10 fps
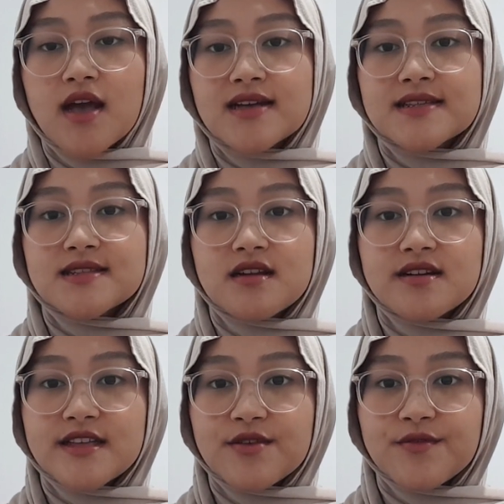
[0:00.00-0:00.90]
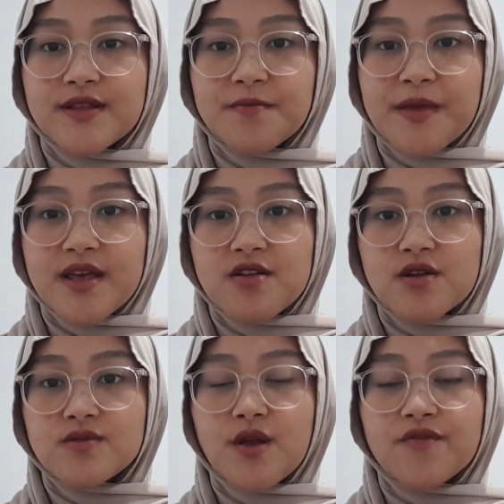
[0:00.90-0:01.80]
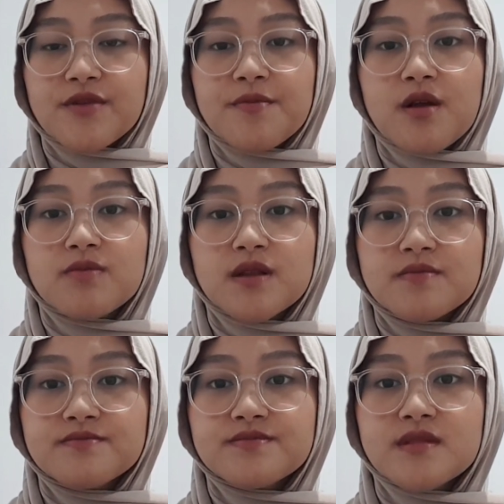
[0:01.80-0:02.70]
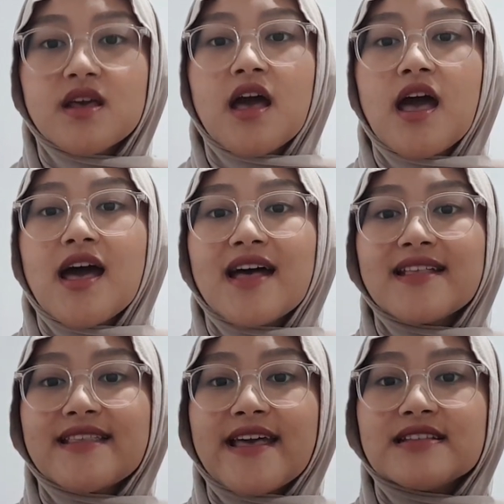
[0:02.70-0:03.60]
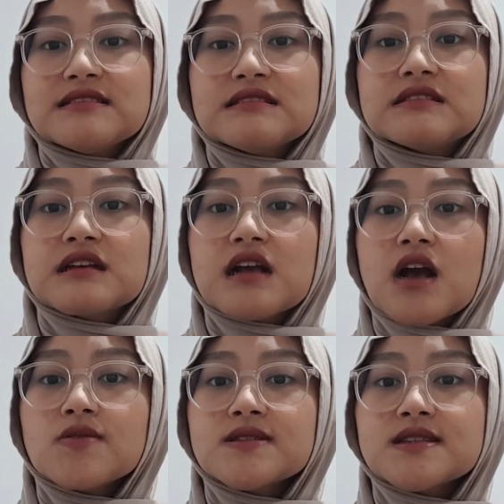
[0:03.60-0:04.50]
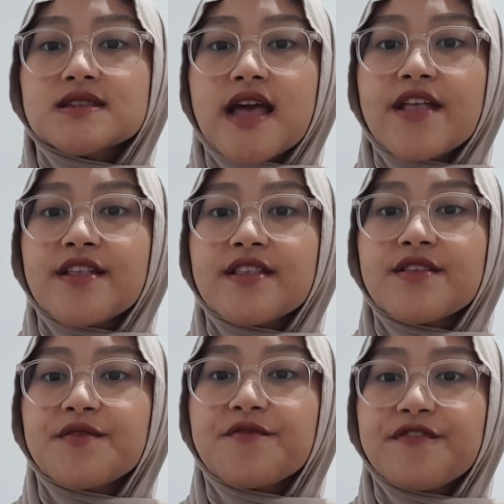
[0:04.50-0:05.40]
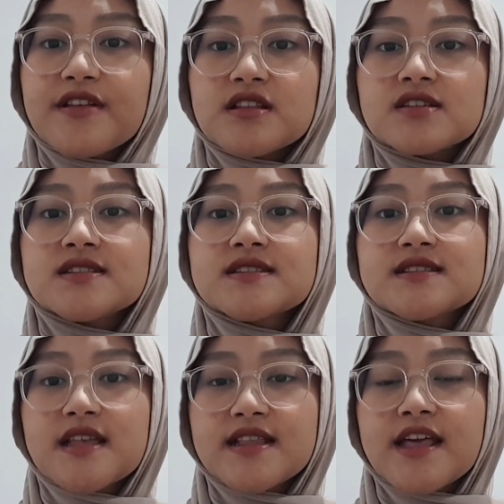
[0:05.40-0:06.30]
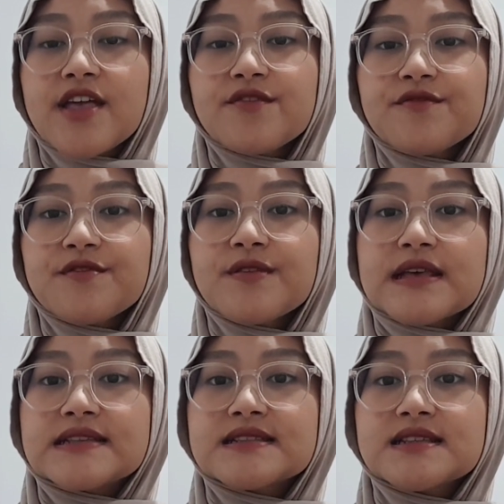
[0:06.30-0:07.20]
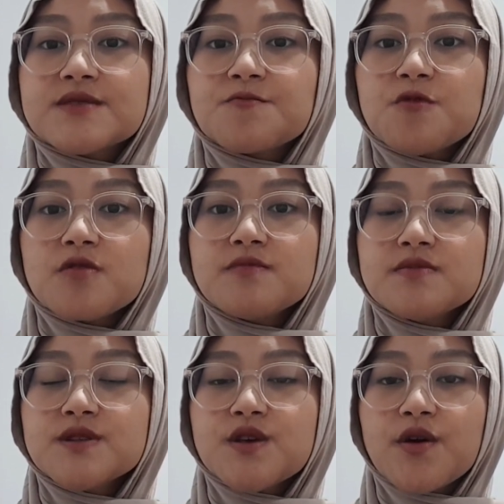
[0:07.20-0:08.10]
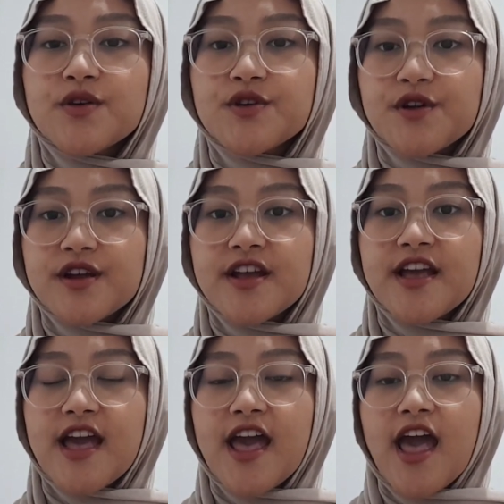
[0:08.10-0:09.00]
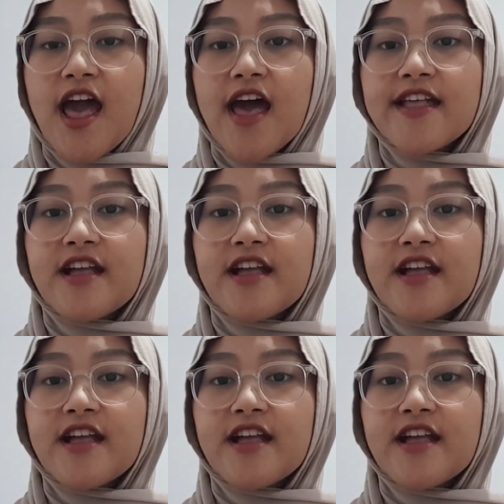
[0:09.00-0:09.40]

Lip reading: Starting with the background of the problem, then the causes and factors that influence this problem to occur, and